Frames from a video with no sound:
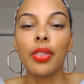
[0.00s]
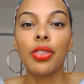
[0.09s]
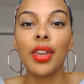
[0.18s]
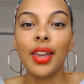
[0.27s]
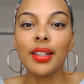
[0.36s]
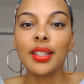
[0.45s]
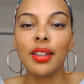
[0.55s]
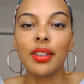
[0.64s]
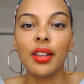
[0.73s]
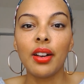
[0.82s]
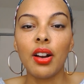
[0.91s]
things
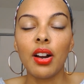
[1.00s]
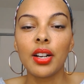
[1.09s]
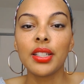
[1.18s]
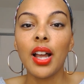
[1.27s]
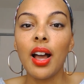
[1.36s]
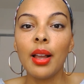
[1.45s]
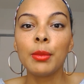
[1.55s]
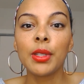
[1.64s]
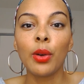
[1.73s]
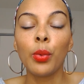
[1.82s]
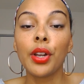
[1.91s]
and there are times
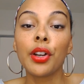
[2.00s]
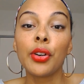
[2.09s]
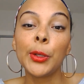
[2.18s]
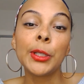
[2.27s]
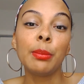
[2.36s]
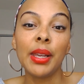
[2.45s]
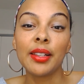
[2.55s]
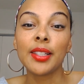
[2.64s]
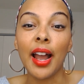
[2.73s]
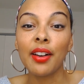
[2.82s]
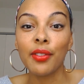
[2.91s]
that we are going to make
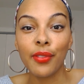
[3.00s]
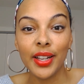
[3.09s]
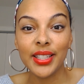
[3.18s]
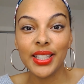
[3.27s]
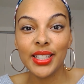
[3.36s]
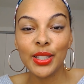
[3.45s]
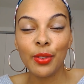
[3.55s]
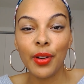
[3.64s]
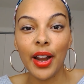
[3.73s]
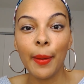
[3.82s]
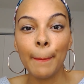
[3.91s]
sacrifices,
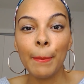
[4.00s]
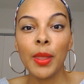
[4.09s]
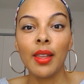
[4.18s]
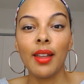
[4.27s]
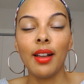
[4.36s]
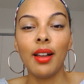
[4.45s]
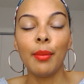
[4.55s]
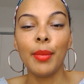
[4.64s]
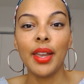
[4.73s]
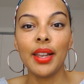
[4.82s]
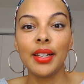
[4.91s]
right?
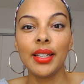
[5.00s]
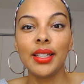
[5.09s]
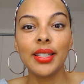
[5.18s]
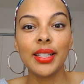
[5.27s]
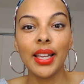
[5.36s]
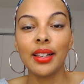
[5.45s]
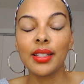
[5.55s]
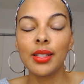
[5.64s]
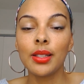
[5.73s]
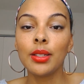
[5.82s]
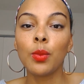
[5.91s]
Um, and he's saying
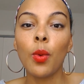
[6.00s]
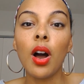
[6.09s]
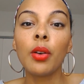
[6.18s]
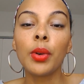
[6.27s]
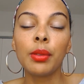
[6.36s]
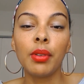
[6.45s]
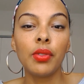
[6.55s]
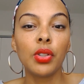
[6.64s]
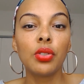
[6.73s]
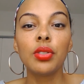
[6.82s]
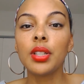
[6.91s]
this this walk with me, if
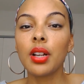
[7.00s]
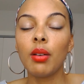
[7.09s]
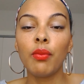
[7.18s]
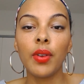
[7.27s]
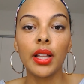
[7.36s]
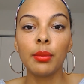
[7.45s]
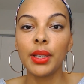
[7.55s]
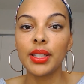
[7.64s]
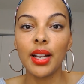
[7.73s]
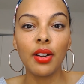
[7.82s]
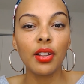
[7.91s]
you choose to come follow me,
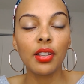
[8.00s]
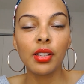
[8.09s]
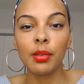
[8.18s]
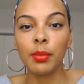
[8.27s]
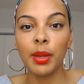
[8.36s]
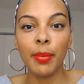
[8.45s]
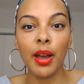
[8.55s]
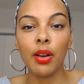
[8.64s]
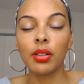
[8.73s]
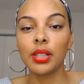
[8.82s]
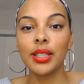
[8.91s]
it's not all going to be
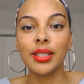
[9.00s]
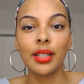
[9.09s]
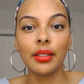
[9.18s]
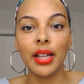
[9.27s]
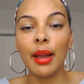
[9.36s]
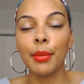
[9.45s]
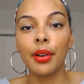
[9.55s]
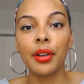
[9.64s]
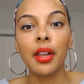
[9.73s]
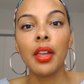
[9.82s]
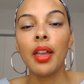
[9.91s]
about glitz and glamour
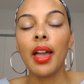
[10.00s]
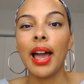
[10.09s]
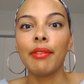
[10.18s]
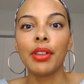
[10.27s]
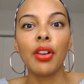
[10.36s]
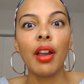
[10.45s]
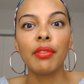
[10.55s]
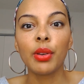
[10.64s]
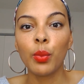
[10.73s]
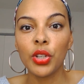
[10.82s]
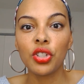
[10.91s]
and having your
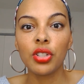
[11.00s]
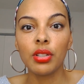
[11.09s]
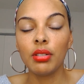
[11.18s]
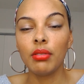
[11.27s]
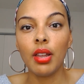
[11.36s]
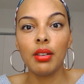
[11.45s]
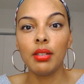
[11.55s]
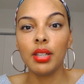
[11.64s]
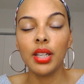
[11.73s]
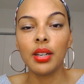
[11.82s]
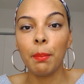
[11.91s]
every wish and
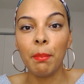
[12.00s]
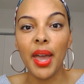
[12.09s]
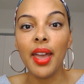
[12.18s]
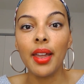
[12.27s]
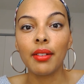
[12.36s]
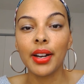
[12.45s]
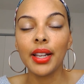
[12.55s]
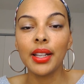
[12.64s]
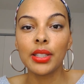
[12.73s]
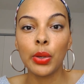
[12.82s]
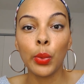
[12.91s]
need met,
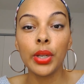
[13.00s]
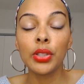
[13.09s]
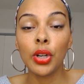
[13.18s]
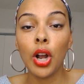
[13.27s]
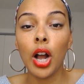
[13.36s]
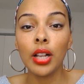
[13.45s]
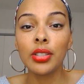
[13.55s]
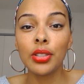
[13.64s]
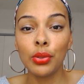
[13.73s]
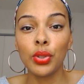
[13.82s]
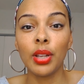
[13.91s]
right? It's going to
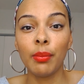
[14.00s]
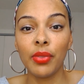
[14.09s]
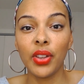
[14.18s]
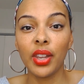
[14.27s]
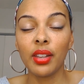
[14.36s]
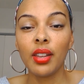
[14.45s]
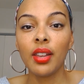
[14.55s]
cost you something.